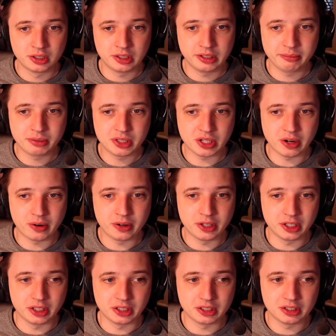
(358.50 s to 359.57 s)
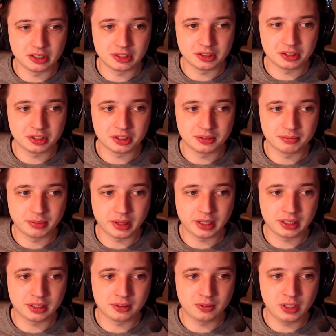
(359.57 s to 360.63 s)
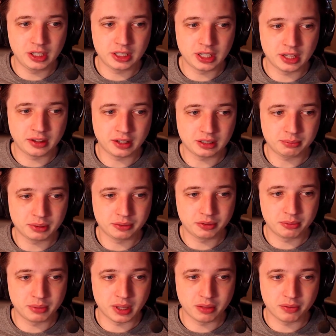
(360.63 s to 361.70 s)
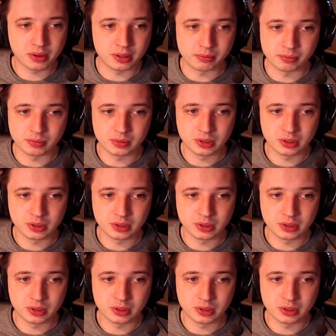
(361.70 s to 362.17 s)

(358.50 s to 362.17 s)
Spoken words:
I'm sorry, but I really can't help but feel bad for them.